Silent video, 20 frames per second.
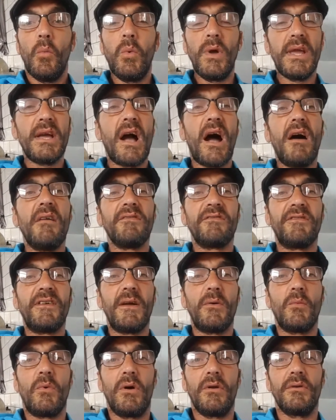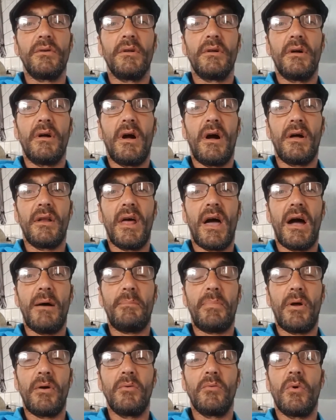We can't fit one on our
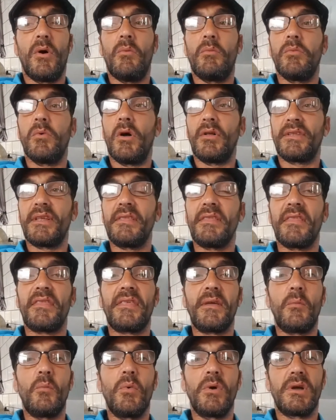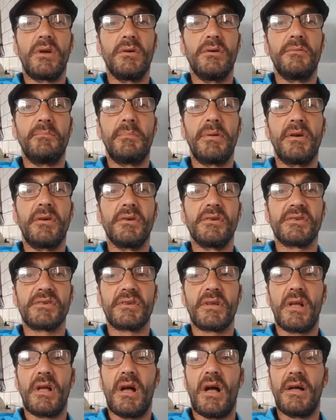boat. Well, I didn't think we could,
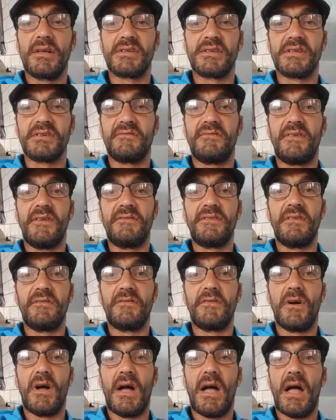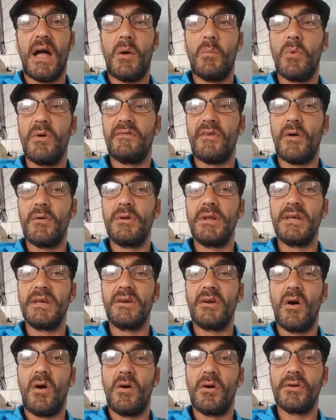because ours is a 50-footer and we've only
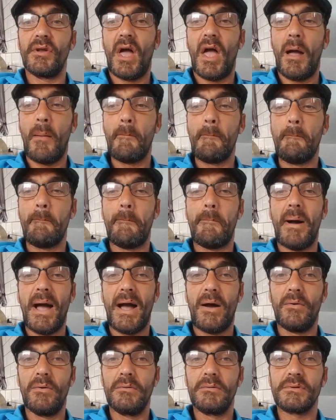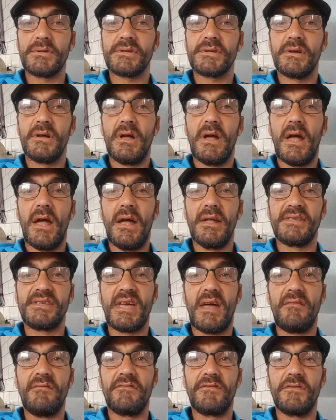got about a
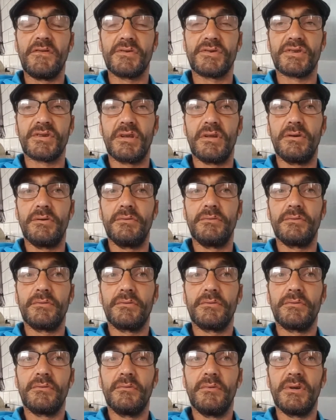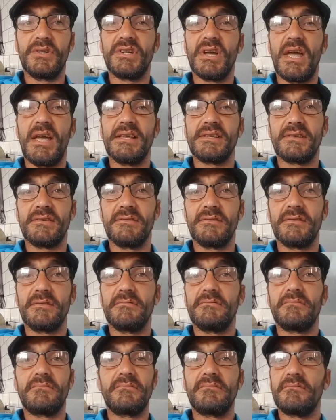10-foot saloon, which isn't
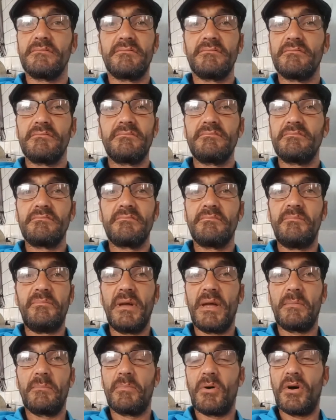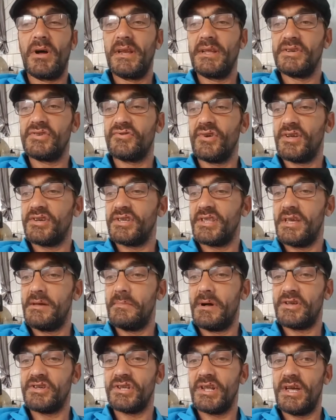big by any stretch of the
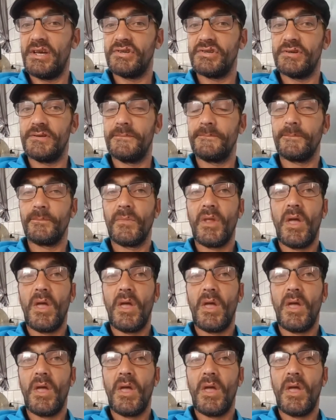imagination.